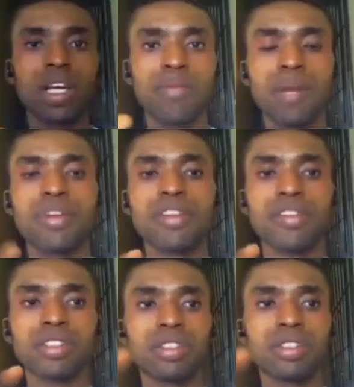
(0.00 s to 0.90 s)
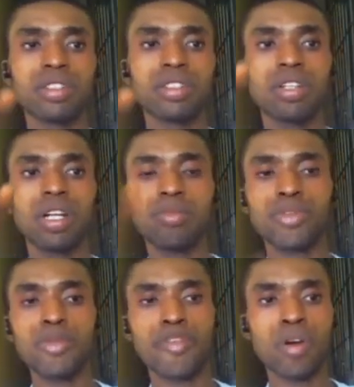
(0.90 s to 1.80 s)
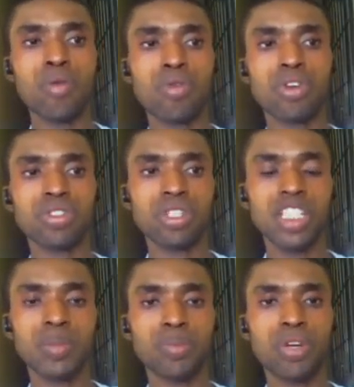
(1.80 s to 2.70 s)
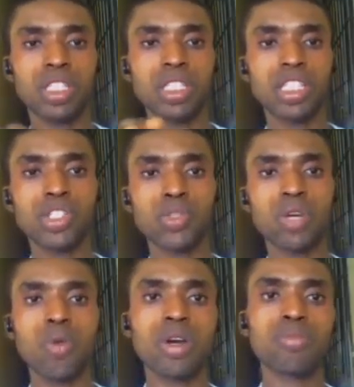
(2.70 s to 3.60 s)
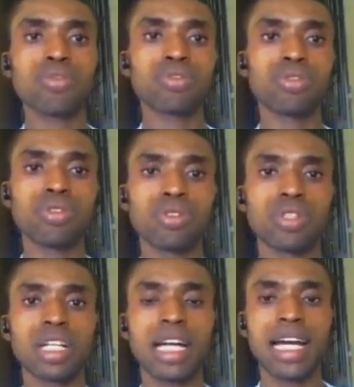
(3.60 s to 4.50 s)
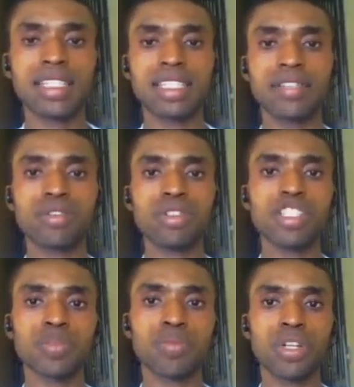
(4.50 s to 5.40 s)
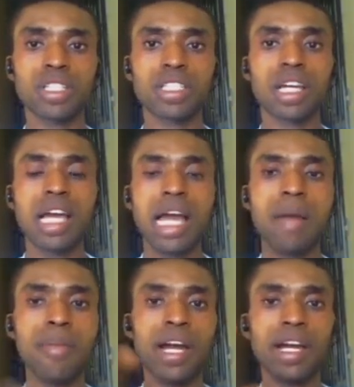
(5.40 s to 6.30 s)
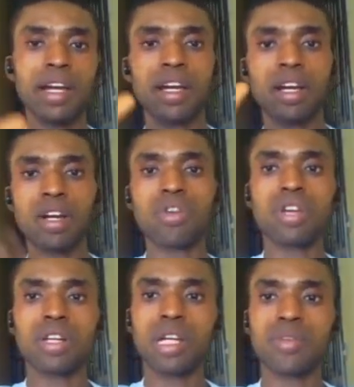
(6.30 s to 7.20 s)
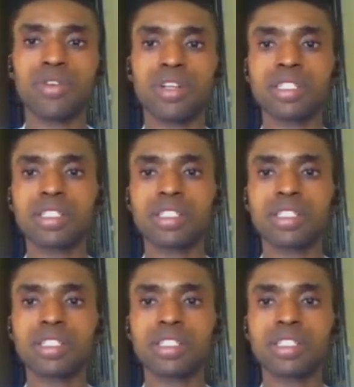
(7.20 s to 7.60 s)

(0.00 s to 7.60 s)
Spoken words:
my previous video, before we got to this point, this is where we're able to achieve to this point. And by going, let me run this